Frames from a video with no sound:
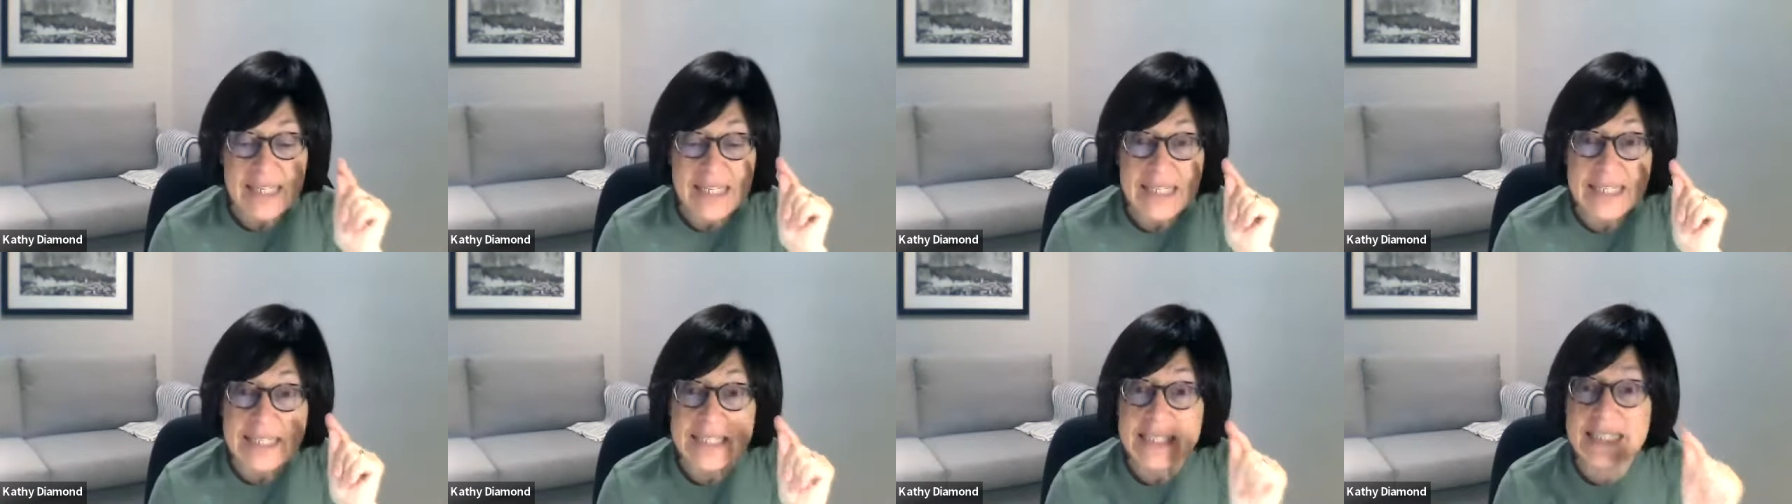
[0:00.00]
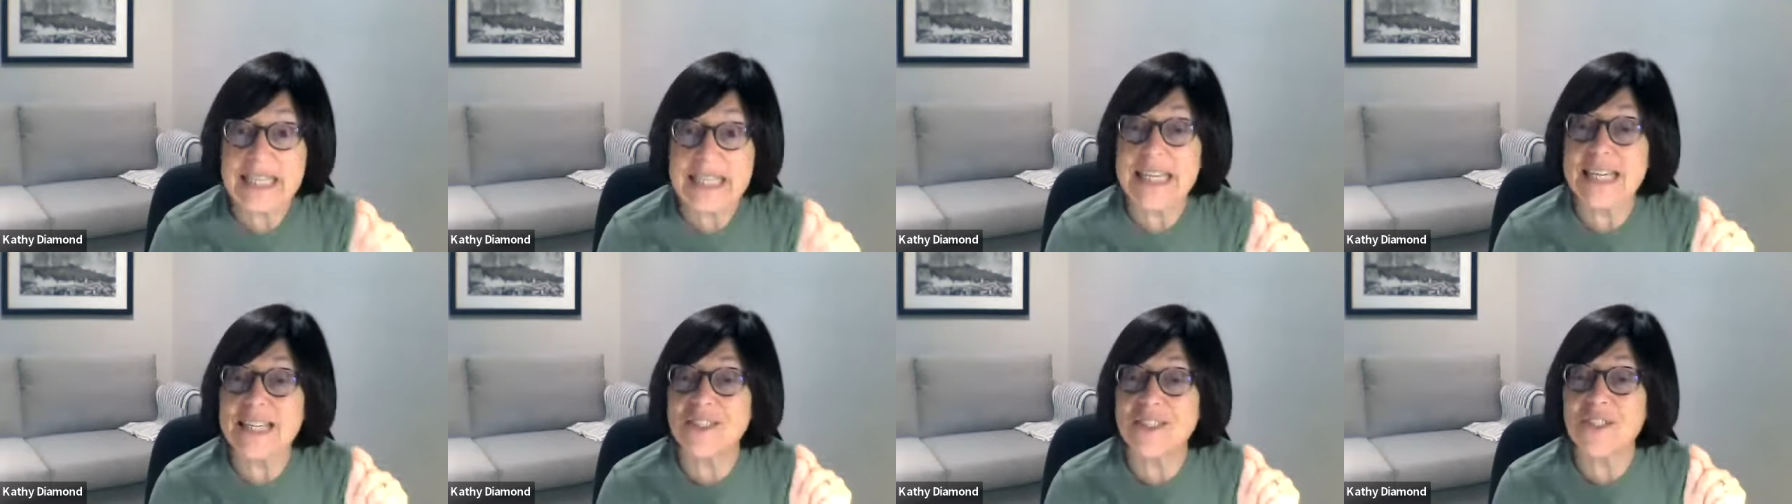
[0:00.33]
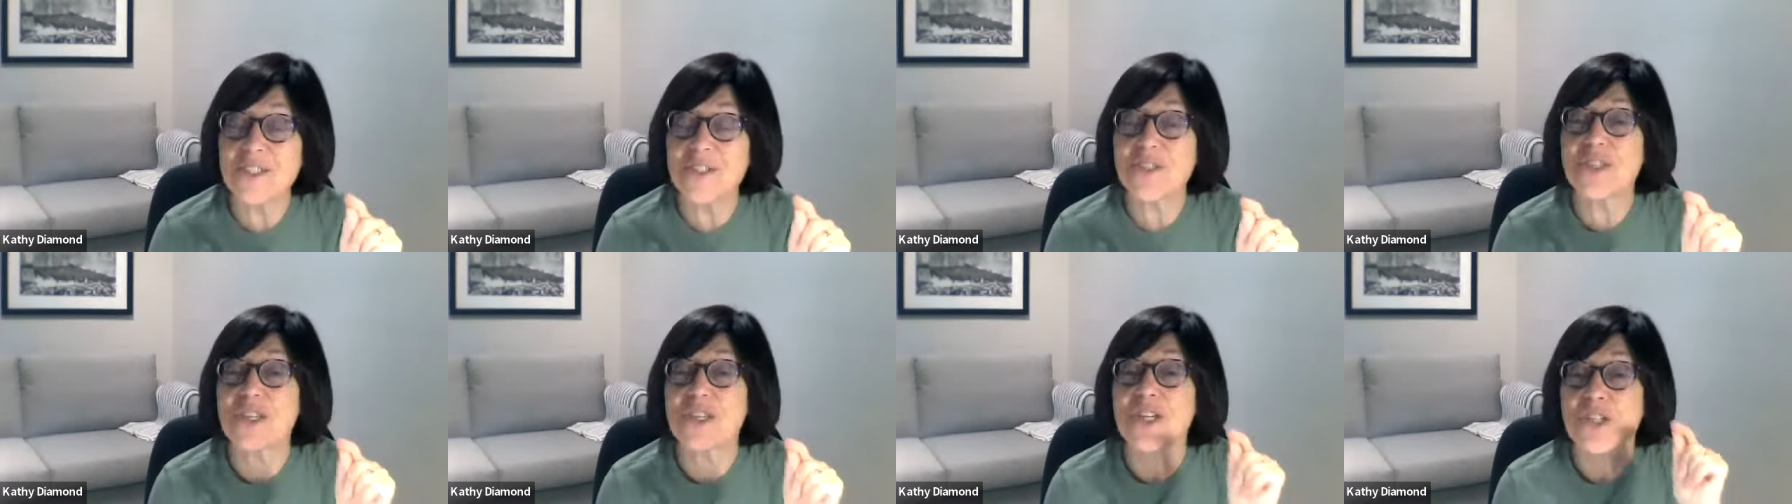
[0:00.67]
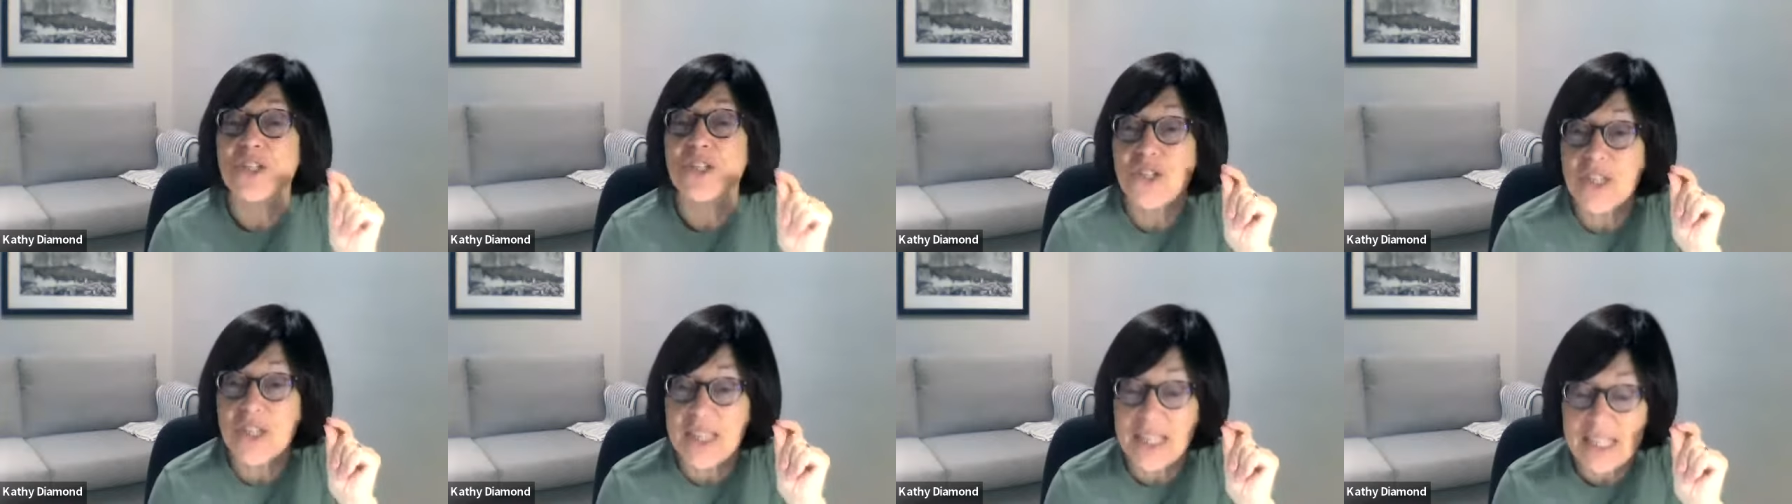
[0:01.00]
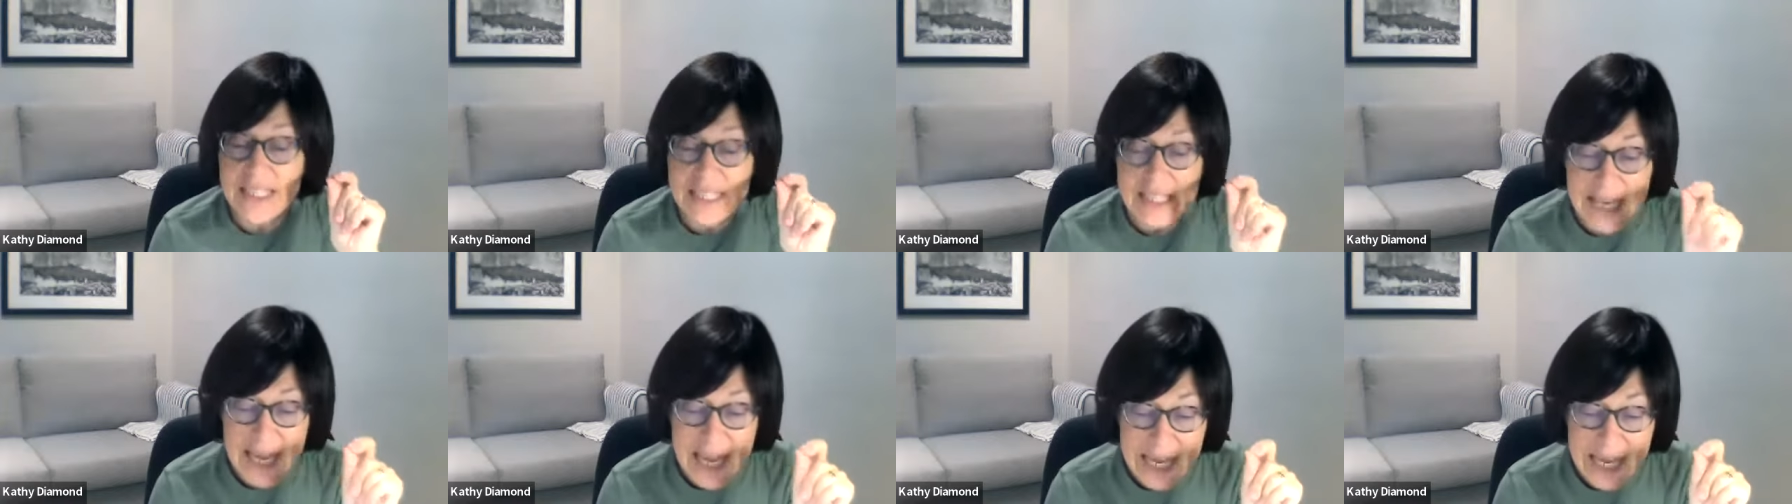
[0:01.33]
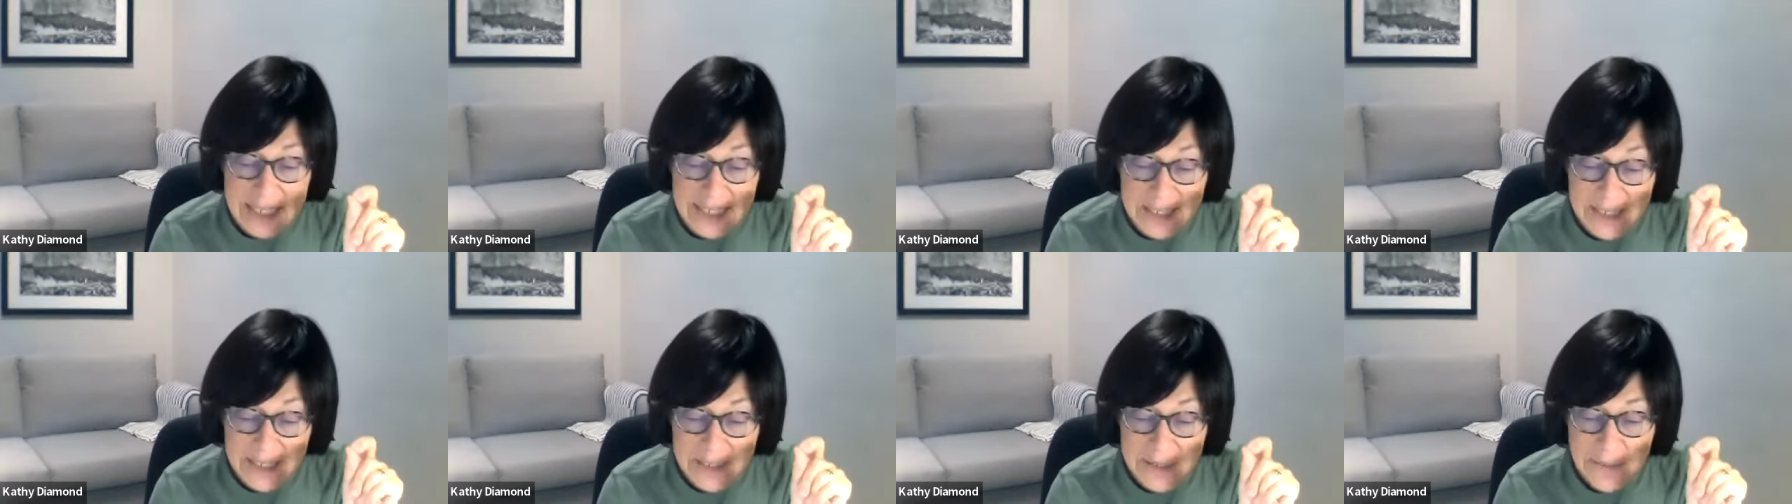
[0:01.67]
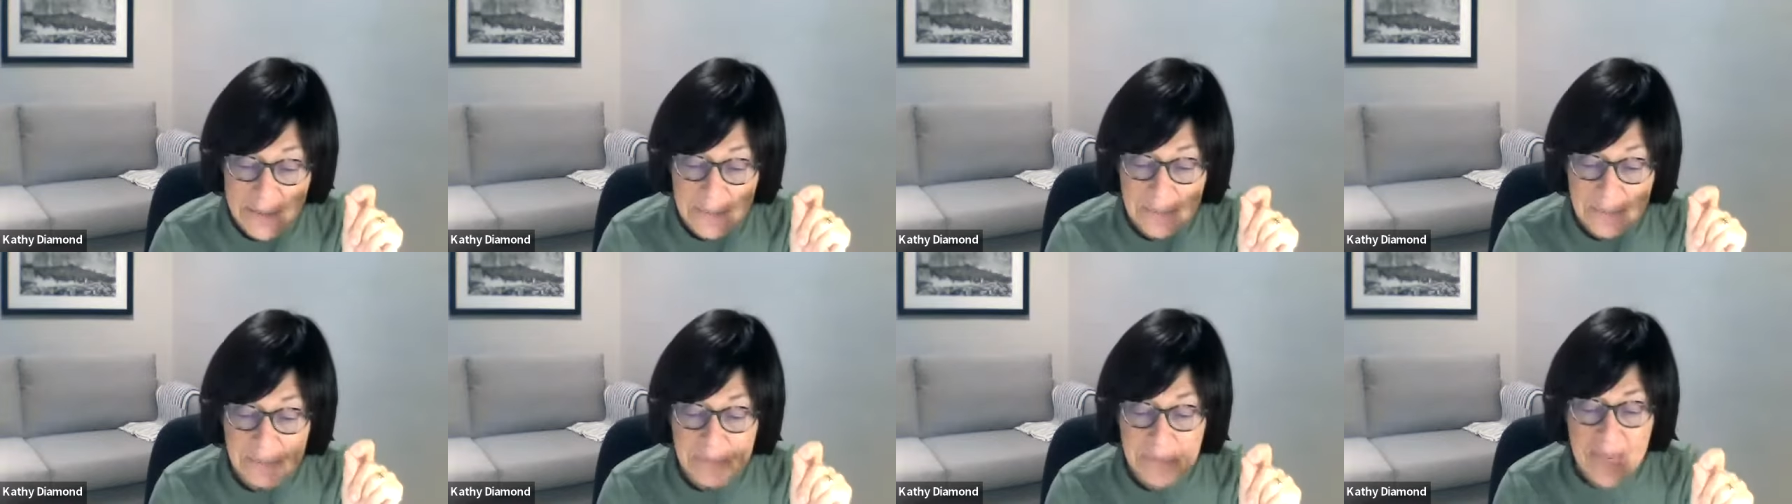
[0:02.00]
skills to the test.